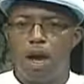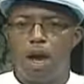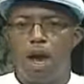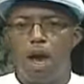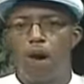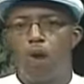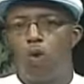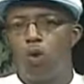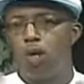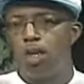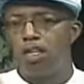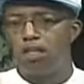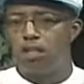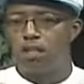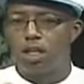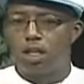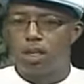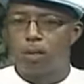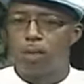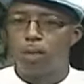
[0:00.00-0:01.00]
a
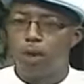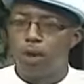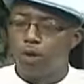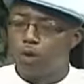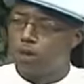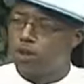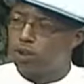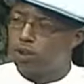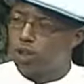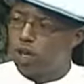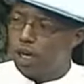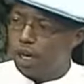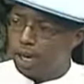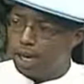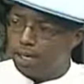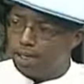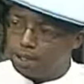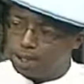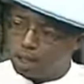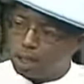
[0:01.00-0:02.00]
holistic approach
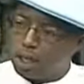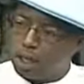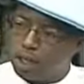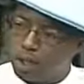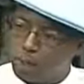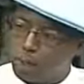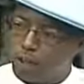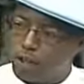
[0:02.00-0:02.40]
in dealing